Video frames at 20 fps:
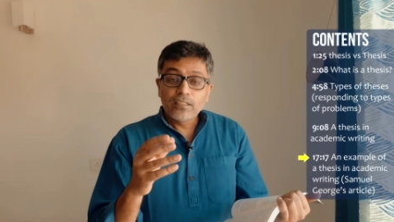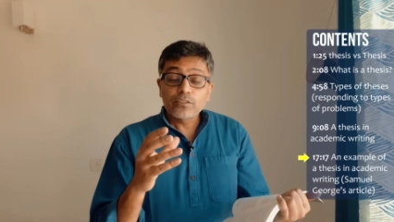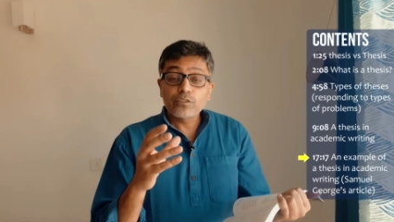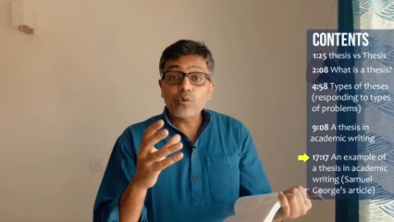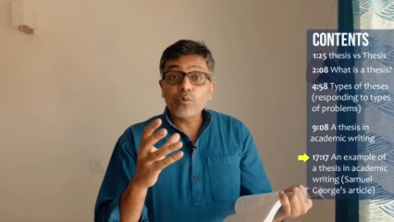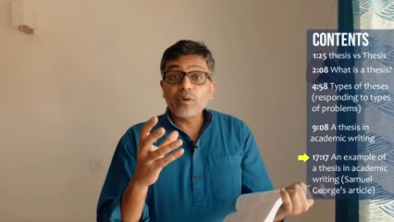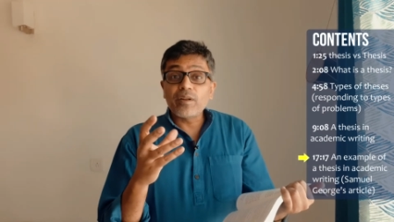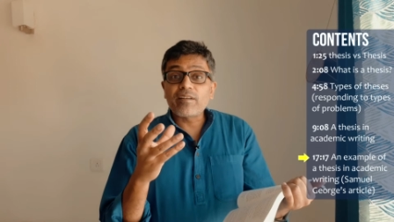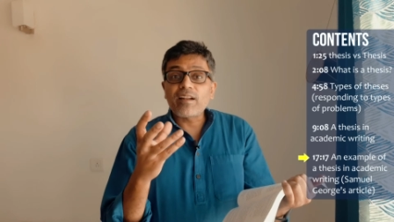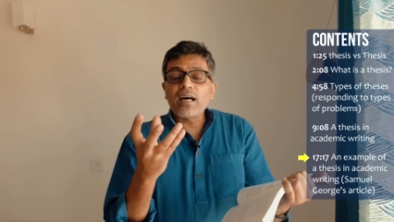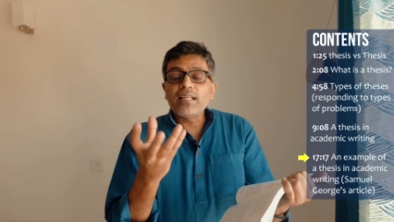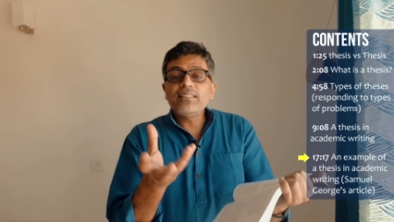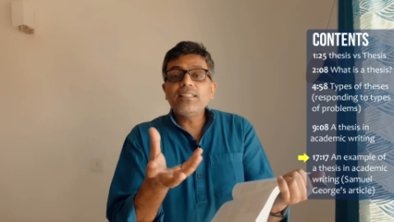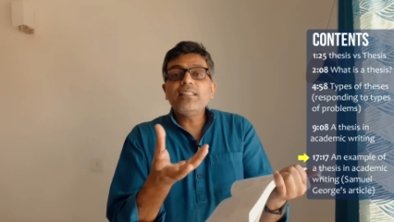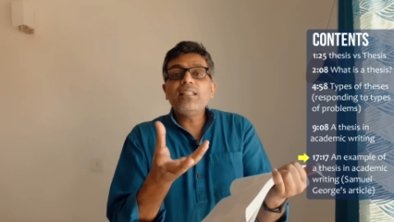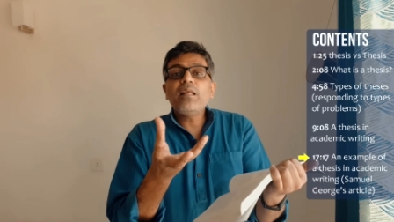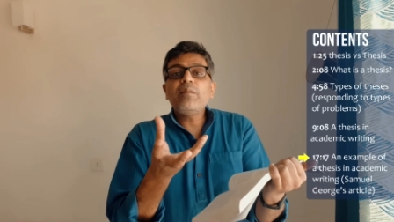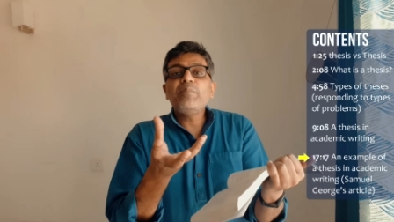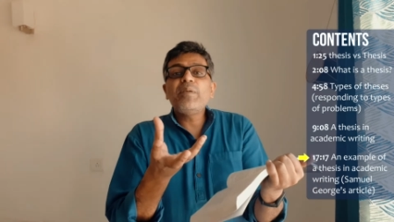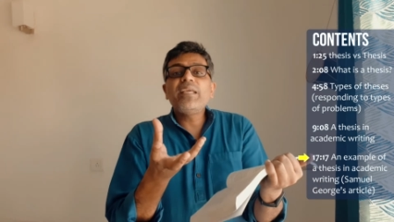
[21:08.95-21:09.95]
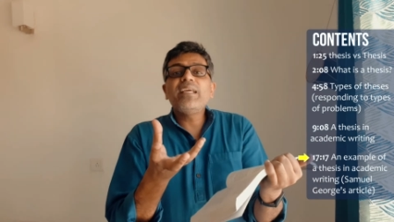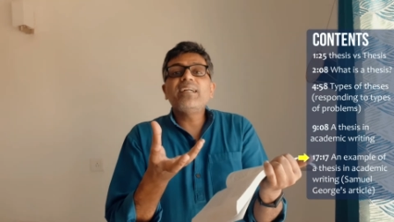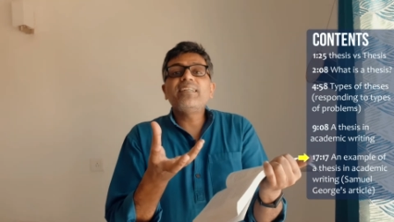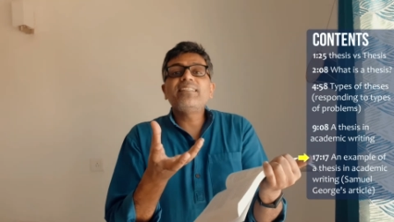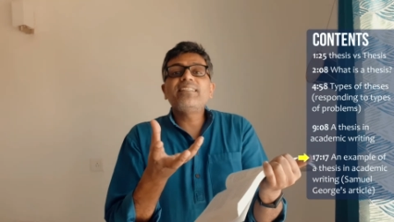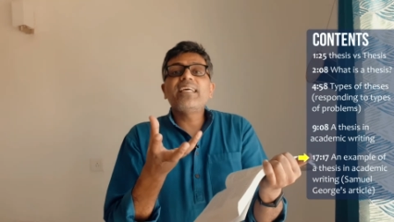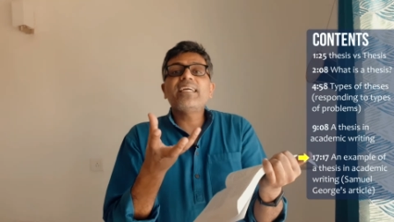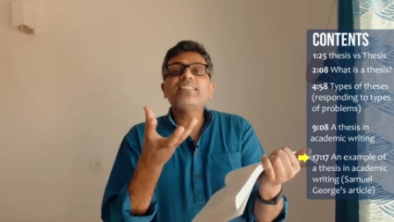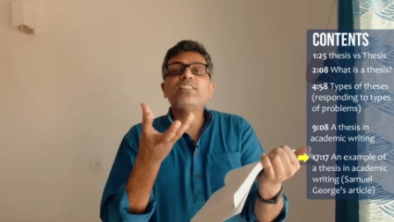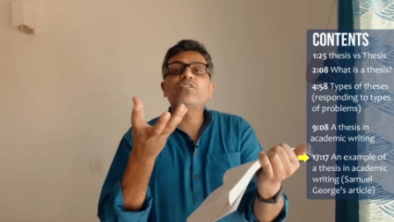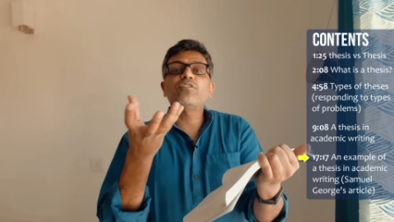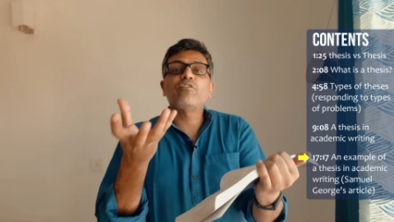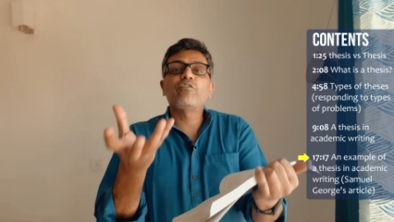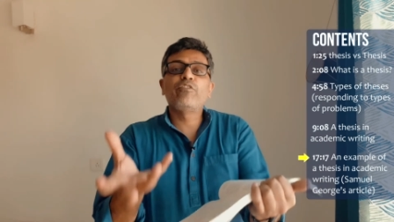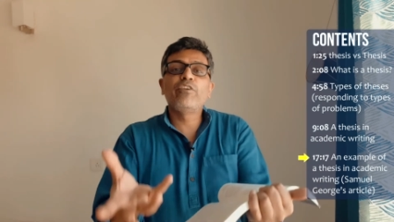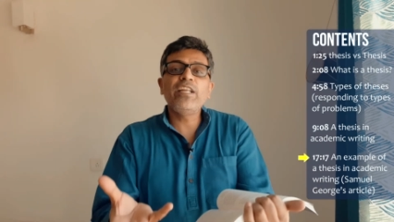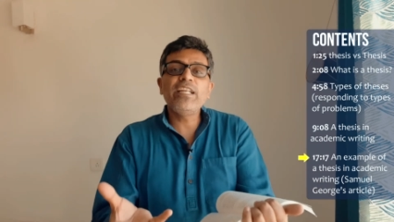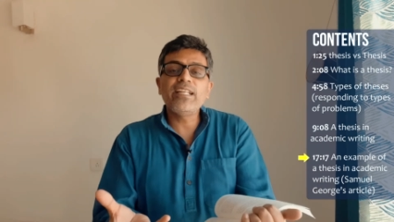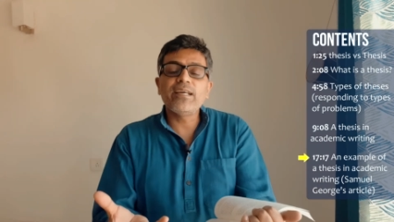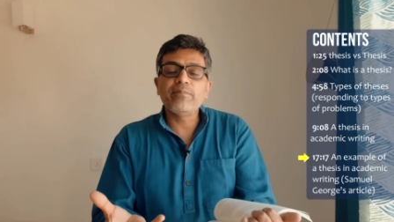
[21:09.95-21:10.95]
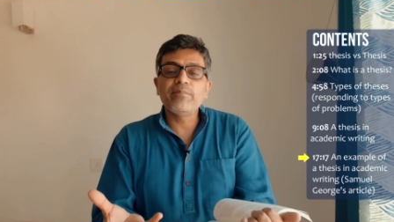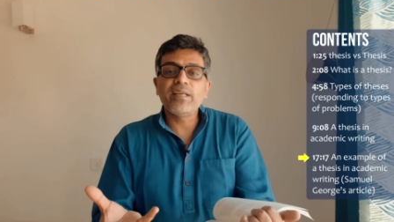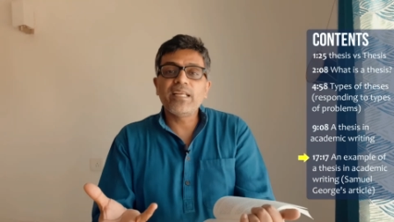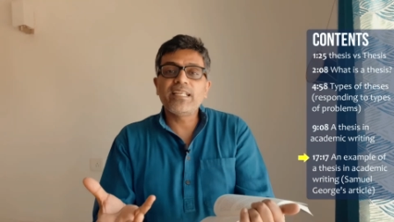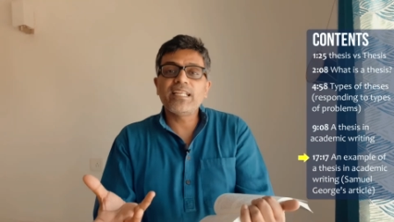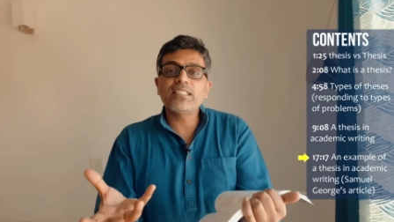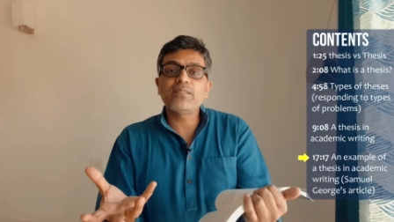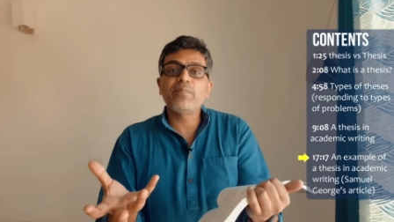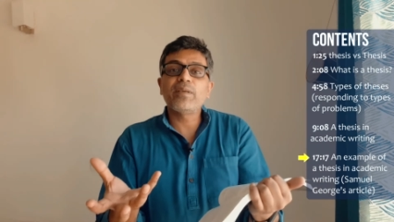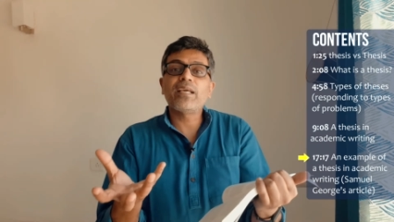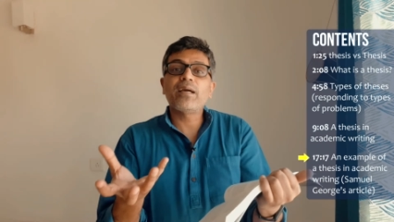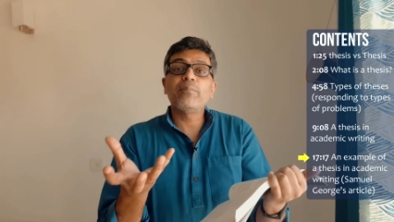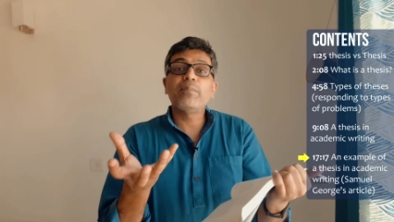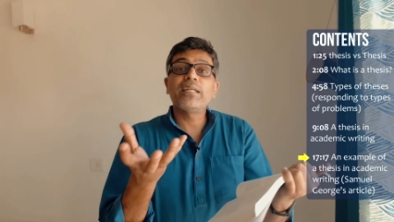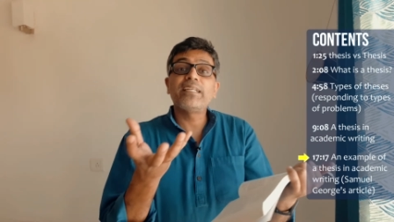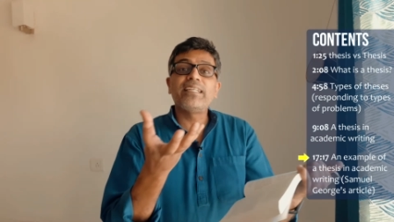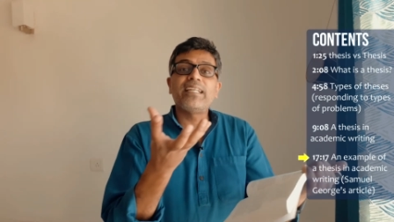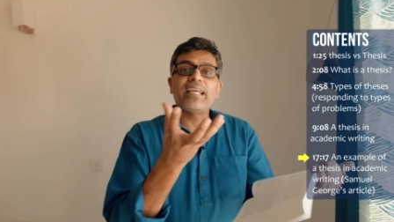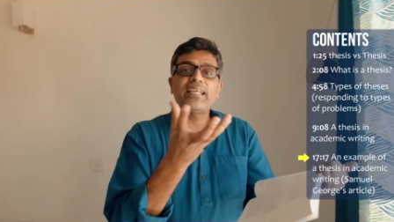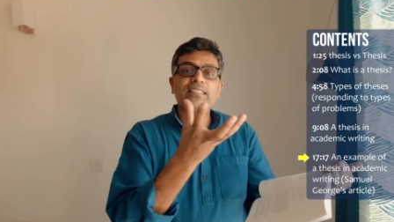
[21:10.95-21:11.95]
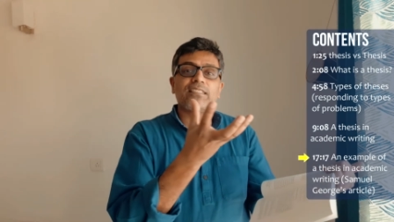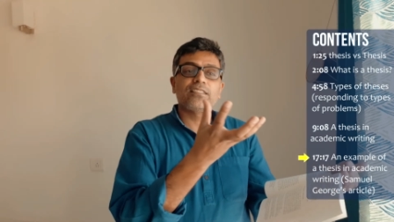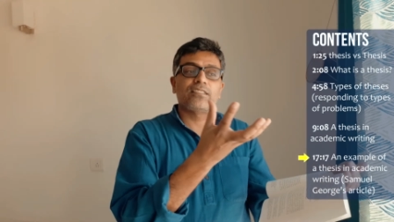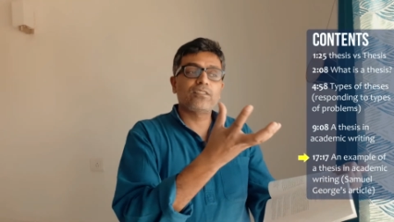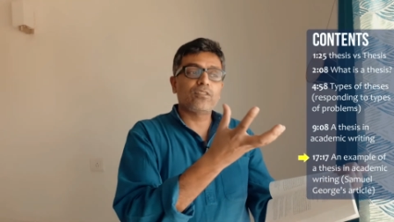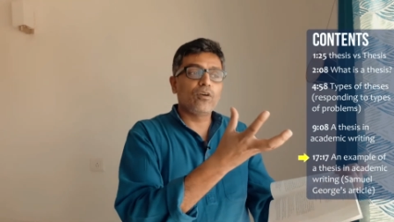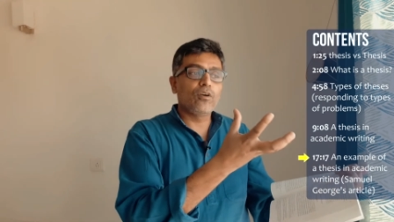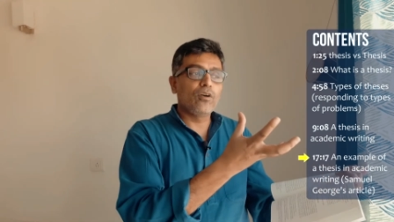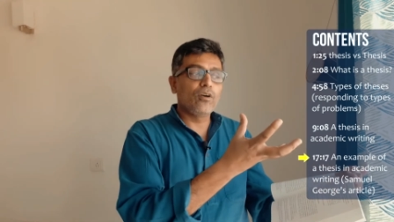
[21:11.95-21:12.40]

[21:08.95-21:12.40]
So, rather than being a text of freedom, it has become a text